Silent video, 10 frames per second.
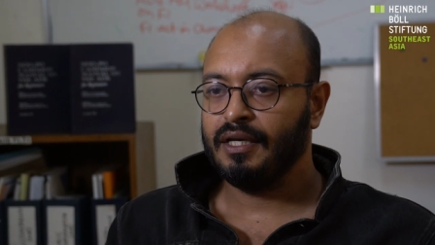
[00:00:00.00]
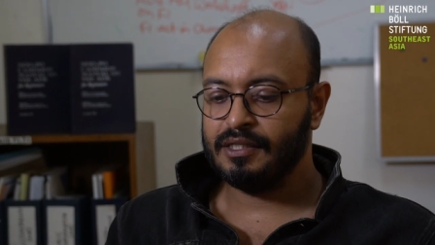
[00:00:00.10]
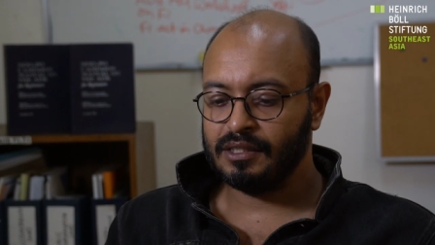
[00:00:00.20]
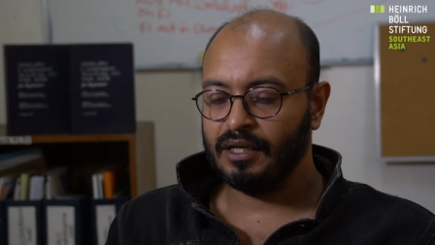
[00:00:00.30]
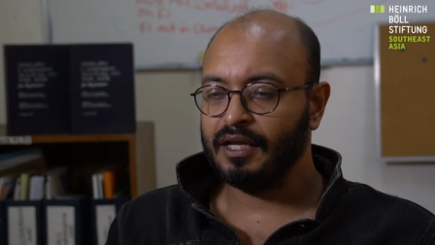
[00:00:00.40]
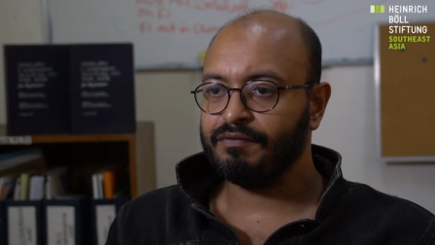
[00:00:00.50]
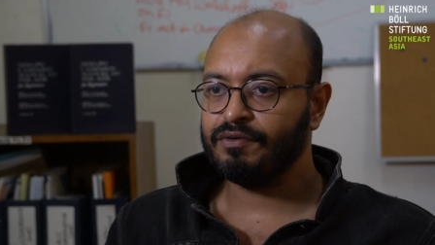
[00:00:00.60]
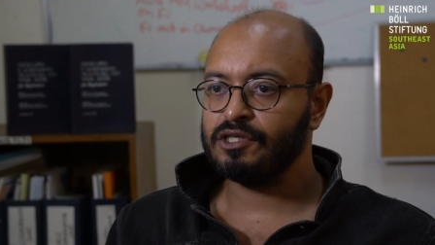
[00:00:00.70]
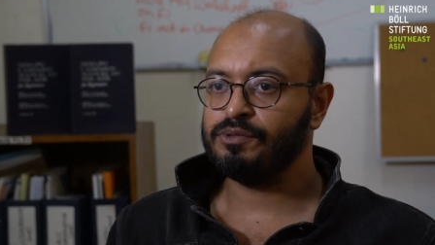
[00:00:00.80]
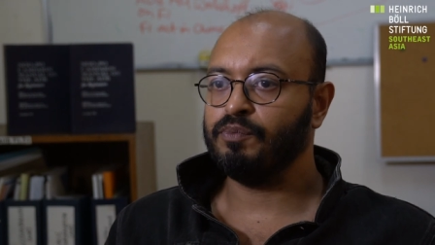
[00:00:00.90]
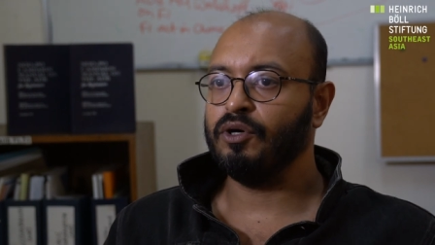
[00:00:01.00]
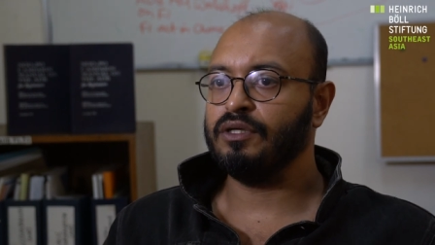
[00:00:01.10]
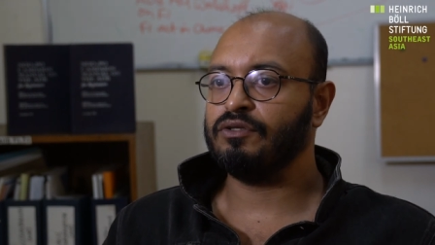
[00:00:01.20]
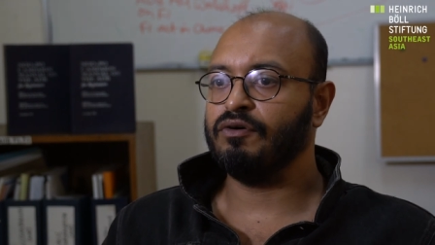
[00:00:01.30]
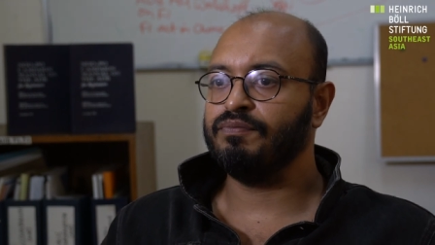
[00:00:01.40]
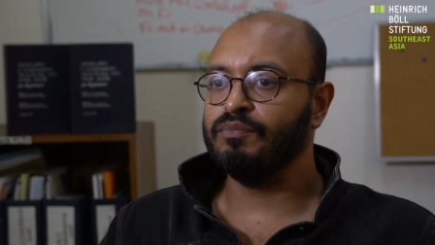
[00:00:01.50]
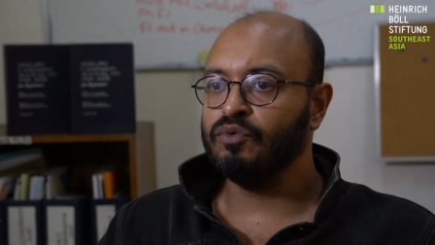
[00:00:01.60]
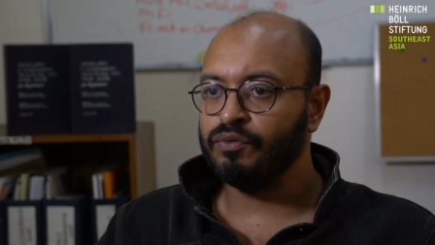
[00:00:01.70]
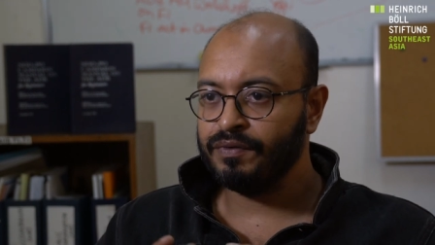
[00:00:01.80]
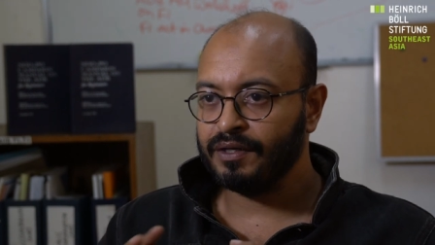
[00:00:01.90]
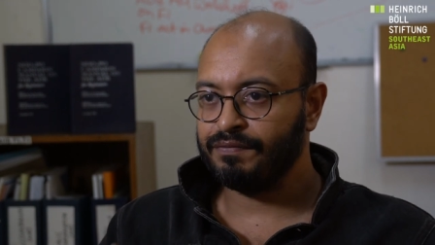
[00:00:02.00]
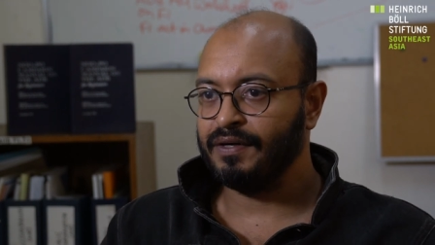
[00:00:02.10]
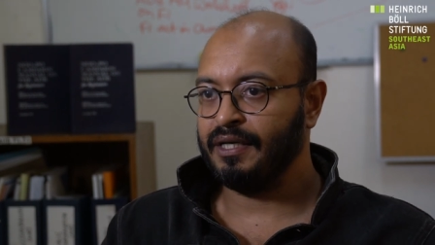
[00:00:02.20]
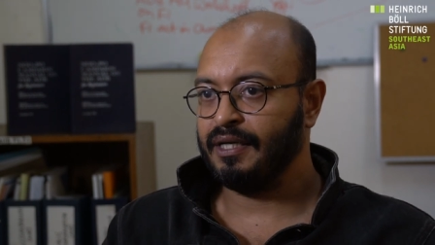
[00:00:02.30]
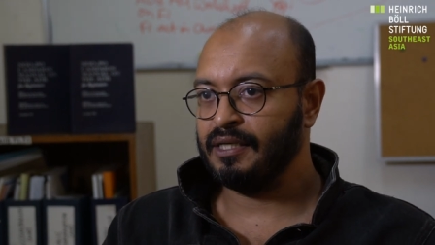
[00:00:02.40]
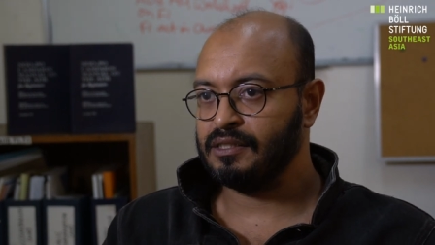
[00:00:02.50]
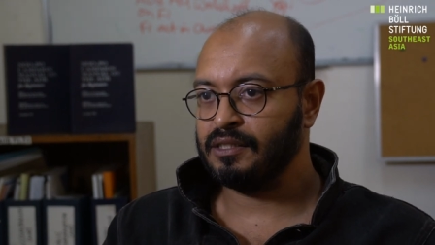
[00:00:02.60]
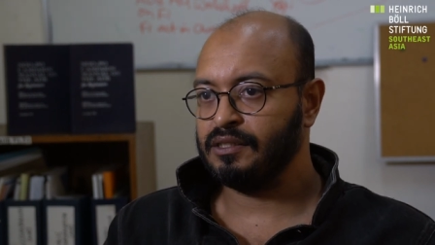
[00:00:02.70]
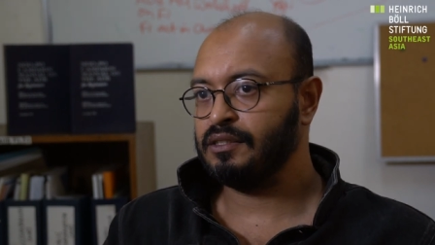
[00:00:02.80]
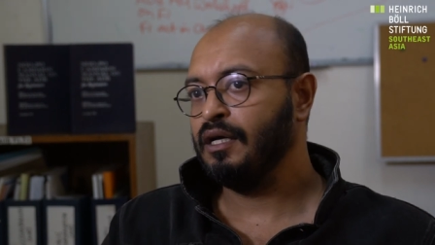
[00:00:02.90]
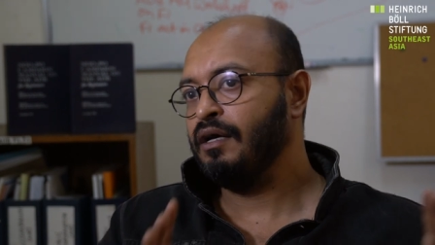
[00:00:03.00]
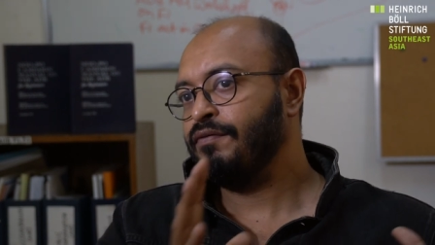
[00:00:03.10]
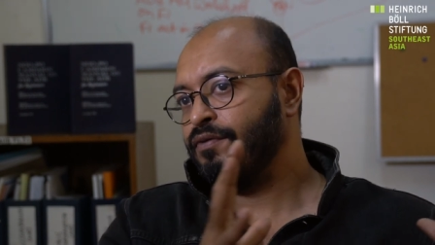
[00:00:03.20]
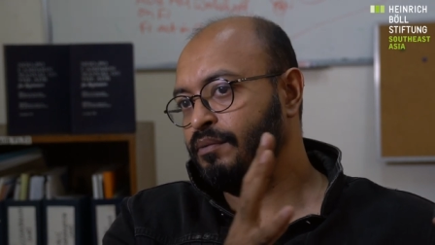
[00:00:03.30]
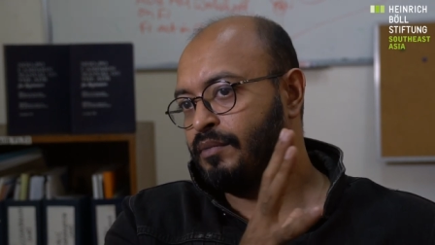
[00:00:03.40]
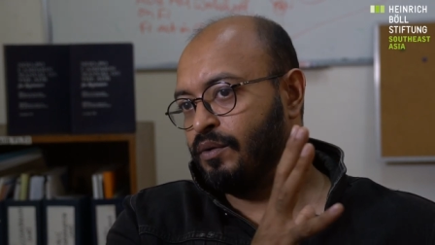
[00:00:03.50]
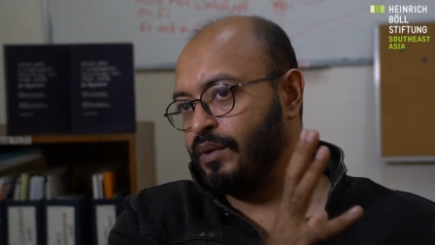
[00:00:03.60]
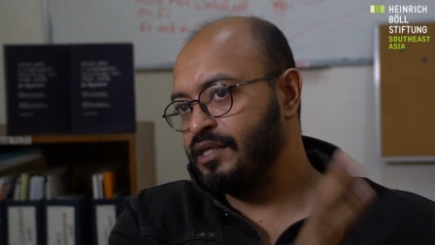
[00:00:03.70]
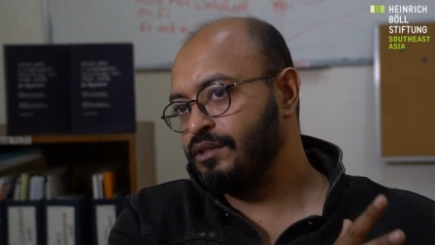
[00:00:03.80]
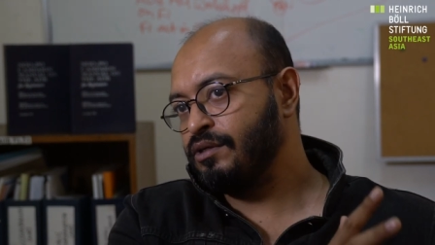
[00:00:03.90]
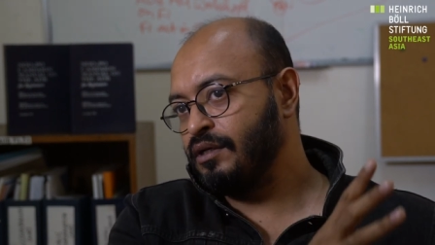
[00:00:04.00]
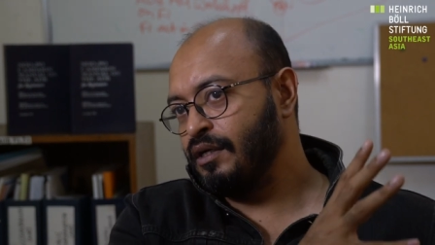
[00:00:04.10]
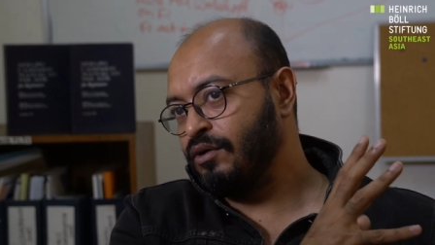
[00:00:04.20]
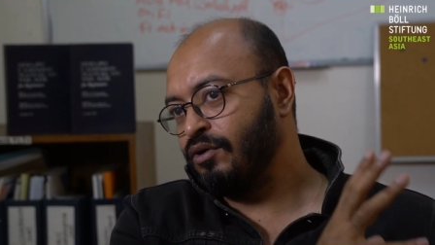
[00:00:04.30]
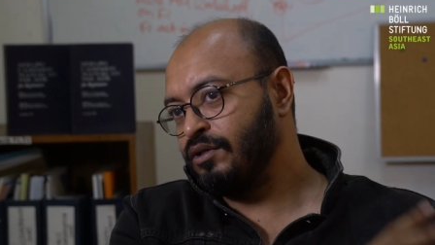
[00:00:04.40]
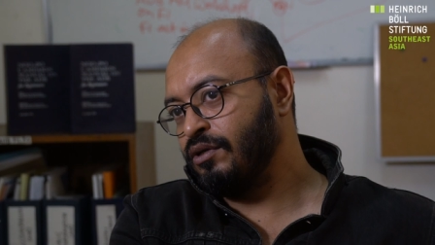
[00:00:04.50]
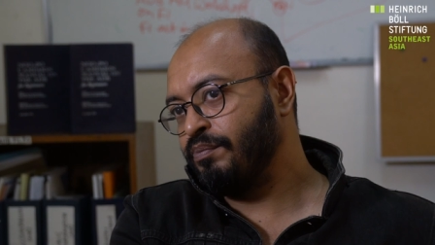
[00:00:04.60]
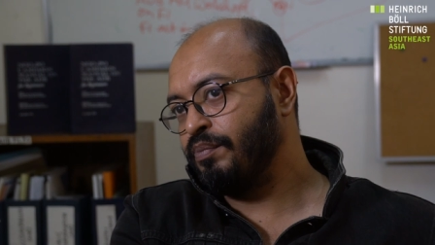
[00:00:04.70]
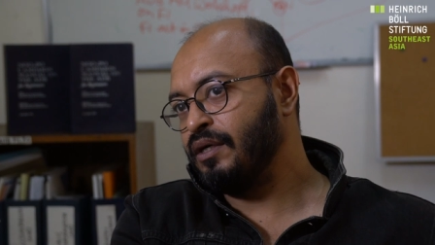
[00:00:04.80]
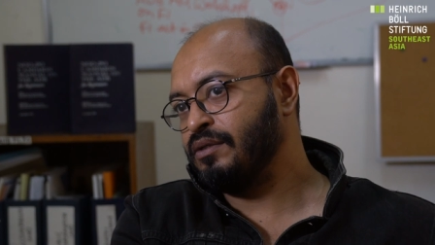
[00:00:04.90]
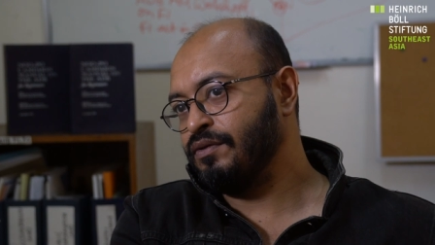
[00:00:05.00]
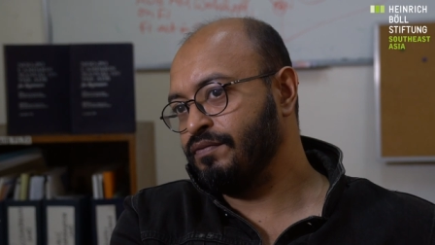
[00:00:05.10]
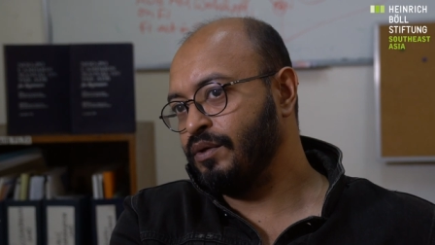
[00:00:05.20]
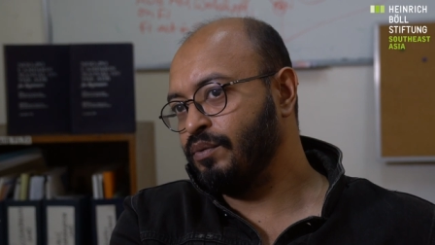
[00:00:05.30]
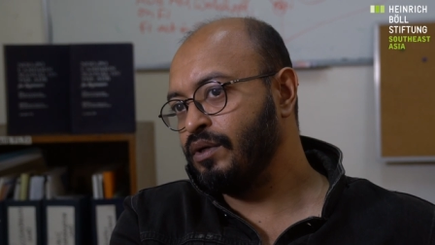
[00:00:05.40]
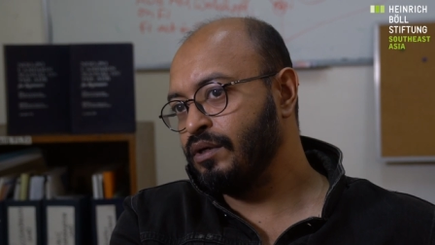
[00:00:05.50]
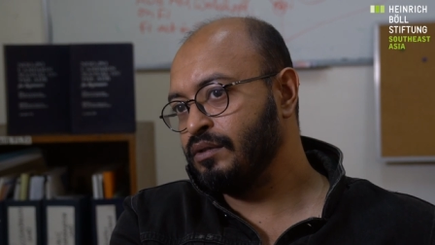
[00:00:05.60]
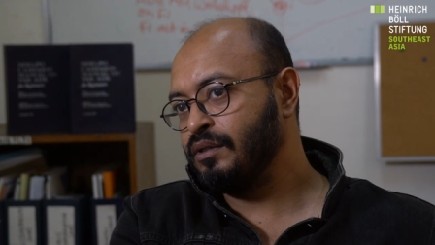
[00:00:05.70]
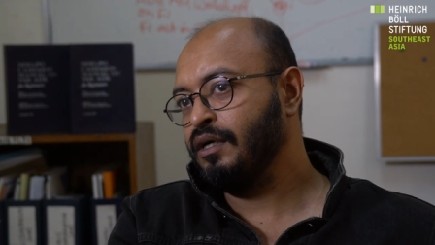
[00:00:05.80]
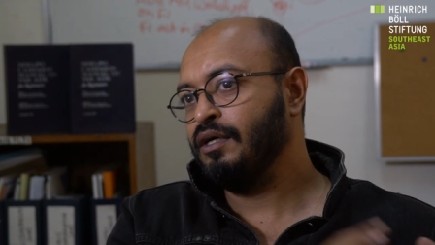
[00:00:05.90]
is a leverage point of moving finances from the western and northern parts of the world